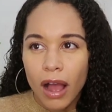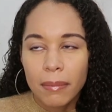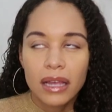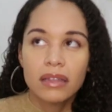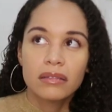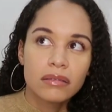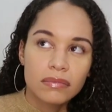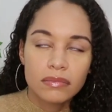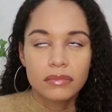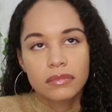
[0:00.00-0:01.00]
I mean,
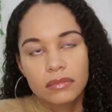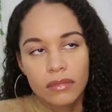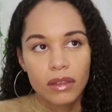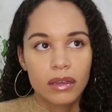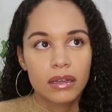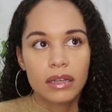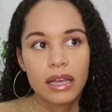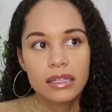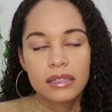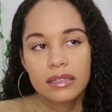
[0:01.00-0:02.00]

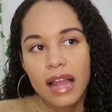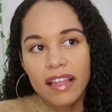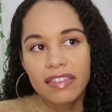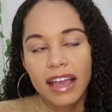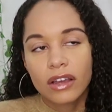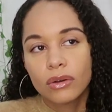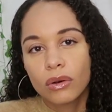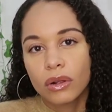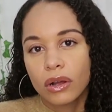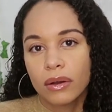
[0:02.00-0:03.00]
it's not that
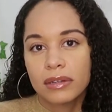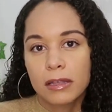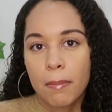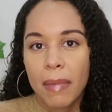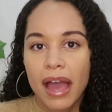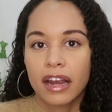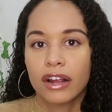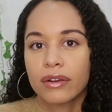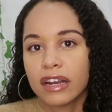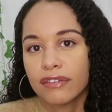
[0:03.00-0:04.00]
canola oil is a bad
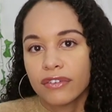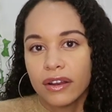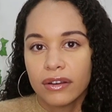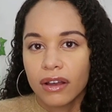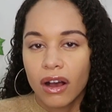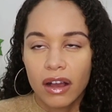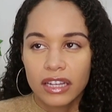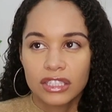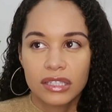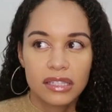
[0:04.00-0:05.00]
ingredient for your dog.
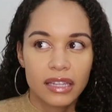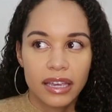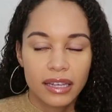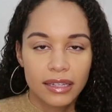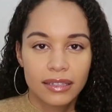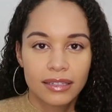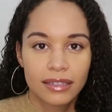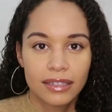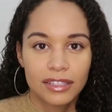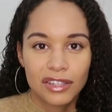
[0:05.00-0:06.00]
It's just like,
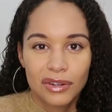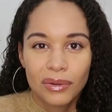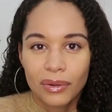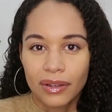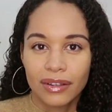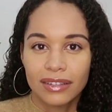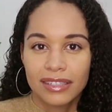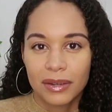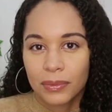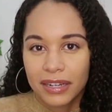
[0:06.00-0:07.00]
it's canola oil.
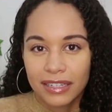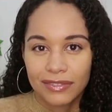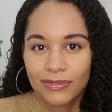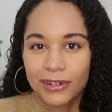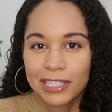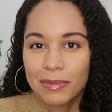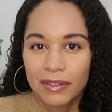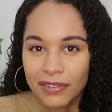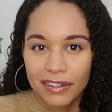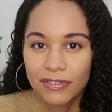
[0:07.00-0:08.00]
It's like weird for it to be
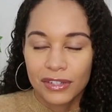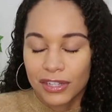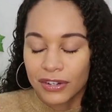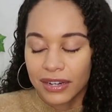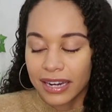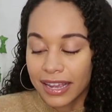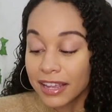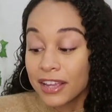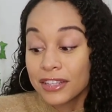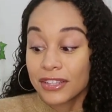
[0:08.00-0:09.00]
the very first ingredient.
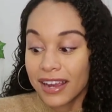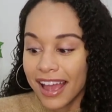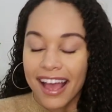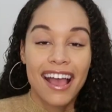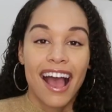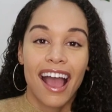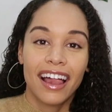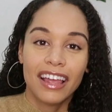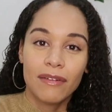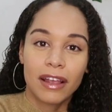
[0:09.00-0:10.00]
So yeah, I
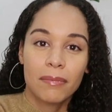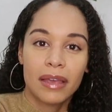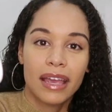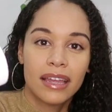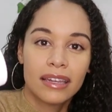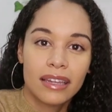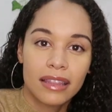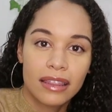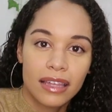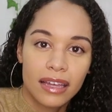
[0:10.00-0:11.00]
highly
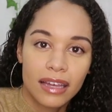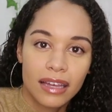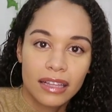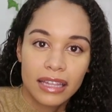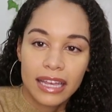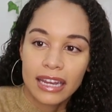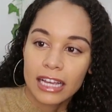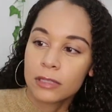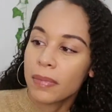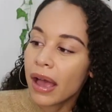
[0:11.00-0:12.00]
recommend the
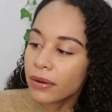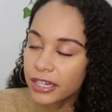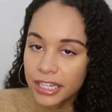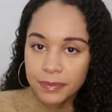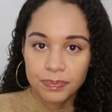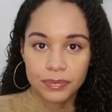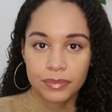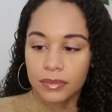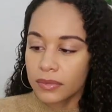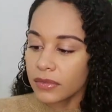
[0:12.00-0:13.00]
Glandex powder.
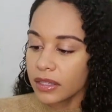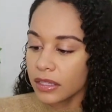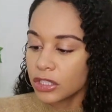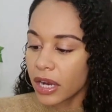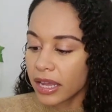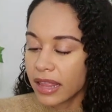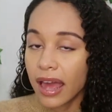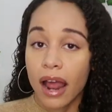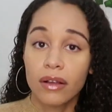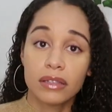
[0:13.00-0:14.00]
Checking that
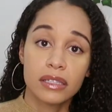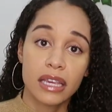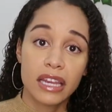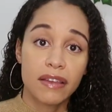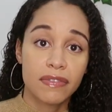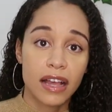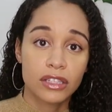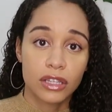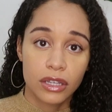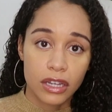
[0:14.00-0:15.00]
out and seeing if
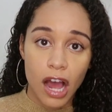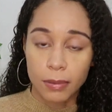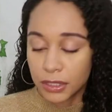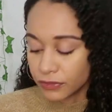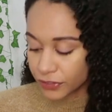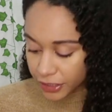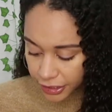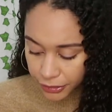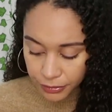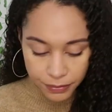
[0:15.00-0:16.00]
that's a good option for
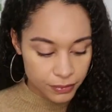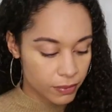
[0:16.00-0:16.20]
you.